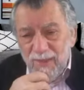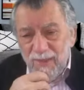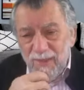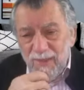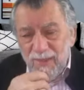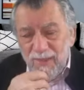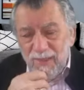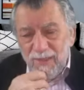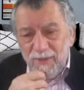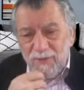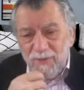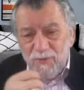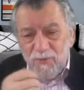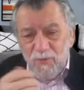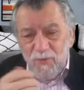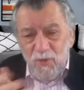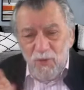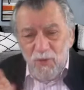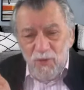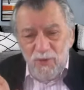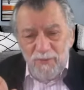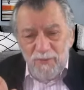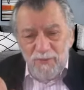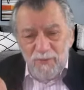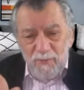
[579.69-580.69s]
And it's
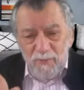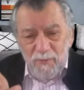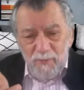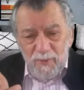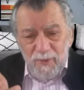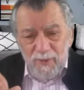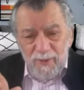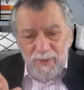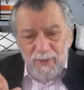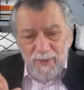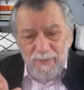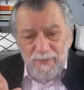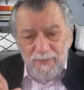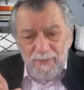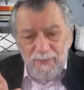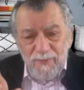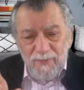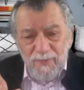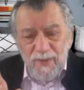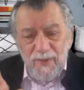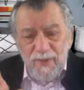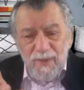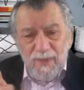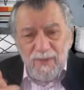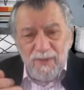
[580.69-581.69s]
wrong for me
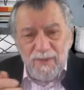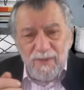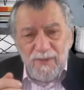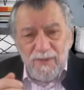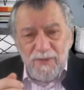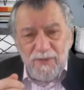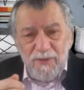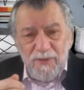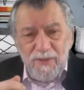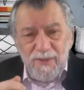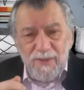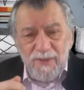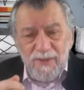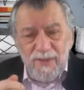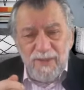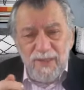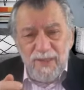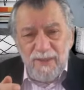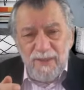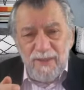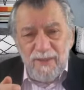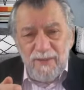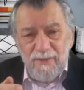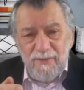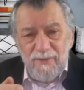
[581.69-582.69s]
to just
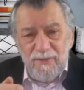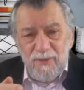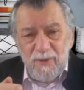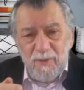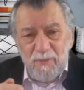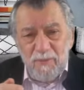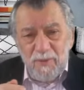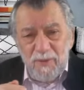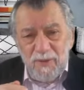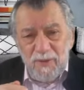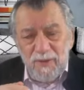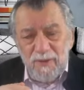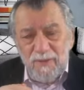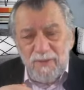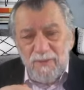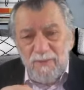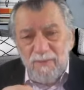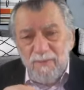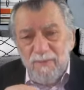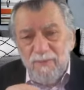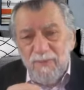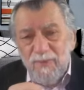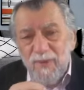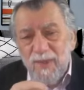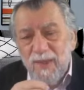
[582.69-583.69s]
take it from her
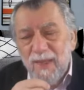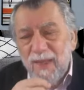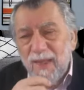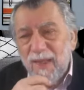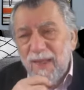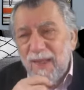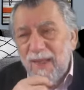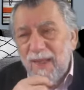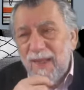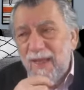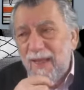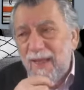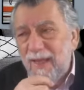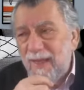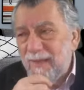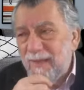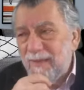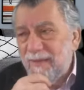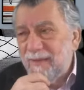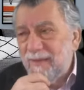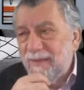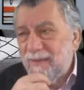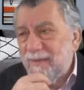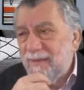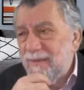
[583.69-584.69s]

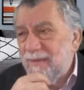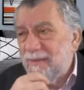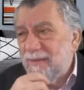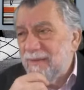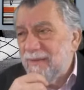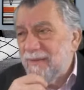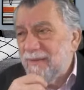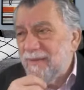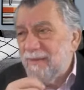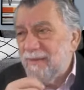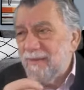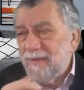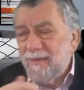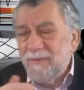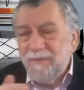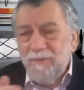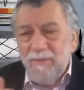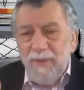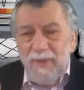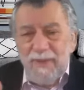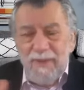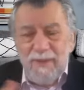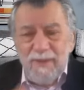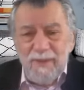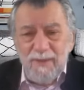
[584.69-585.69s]
and
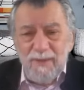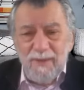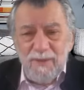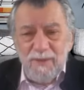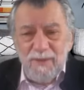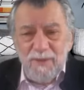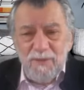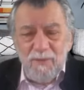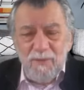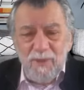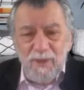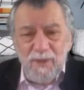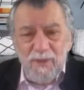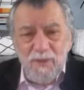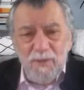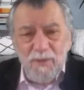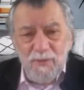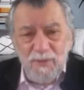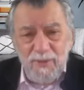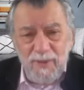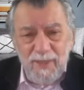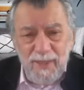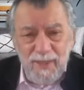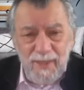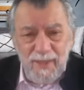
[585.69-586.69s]
make it into my own
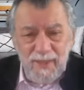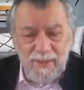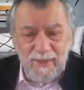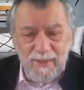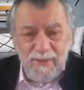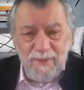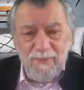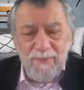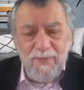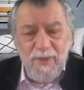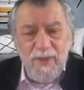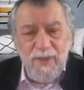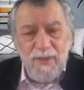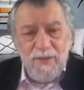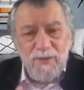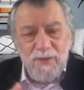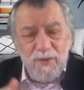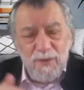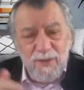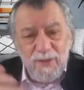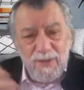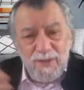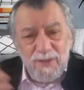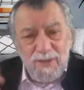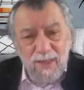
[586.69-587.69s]
gain. So he
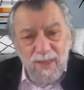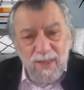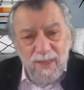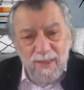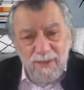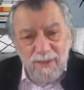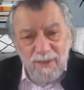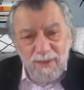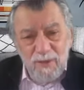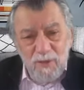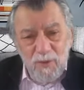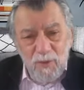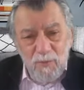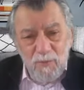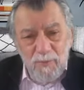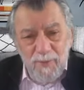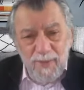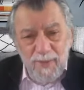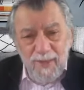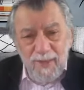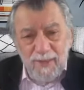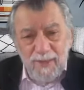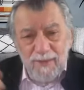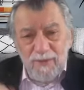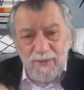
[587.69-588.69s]
decided to go
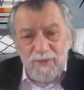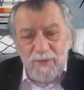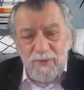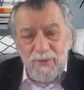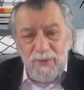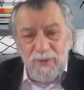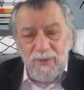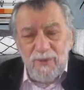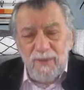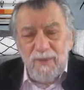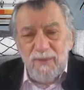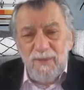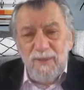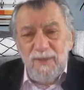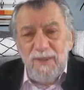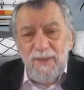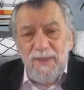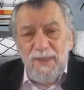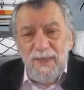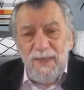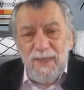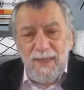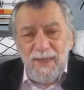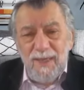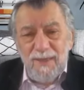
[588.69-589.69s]
back to her
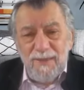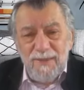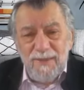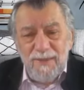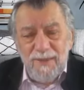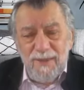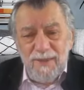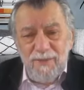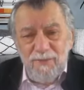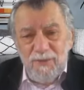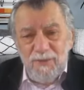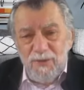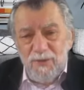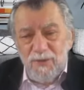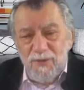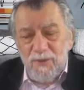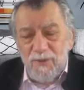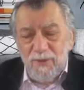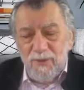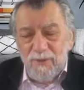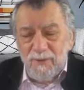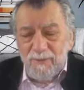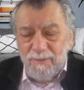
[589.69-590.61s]
and to give it to her.